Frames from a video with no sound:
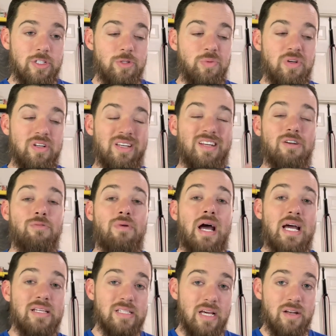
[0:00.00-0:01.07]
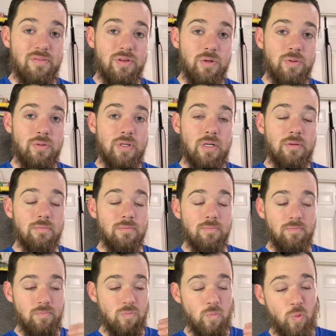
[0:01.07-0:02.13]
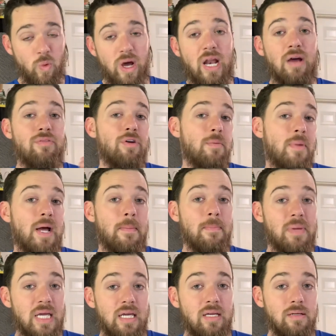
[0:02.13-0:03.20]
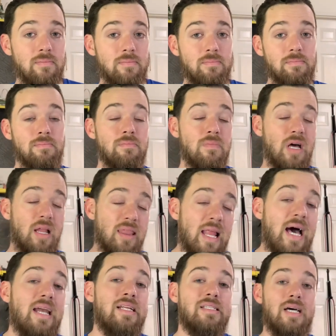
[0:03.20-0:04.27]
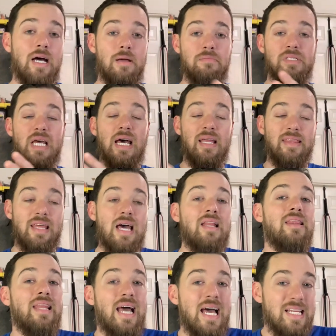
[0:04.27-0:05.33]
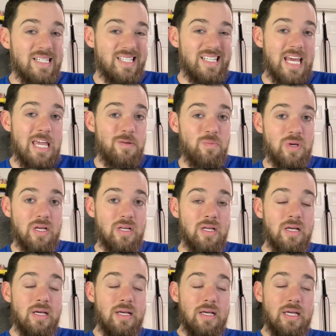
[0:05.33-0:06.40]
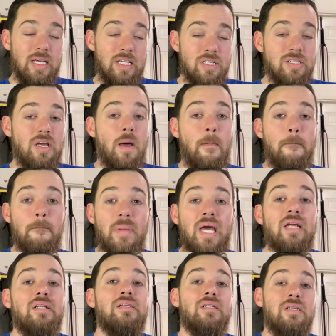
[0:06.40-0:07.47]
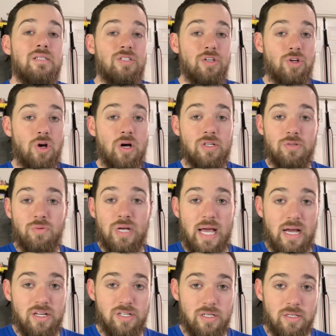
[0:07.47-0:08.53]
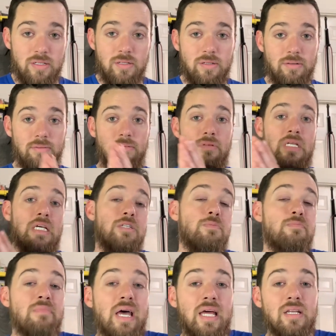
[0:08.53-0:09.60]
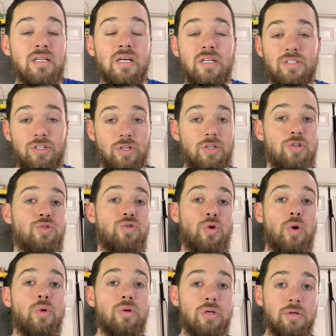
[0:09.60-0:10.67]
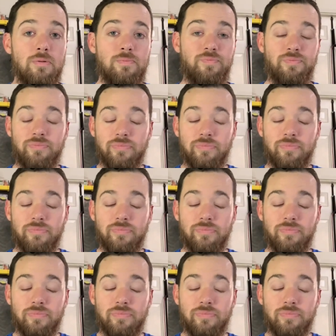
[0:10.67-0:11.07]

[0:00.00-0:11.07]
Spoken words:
to be able to get a rise out of you. Whatever it might be, a lot of times that last statement is meant to cause a reaction, is meant to control you,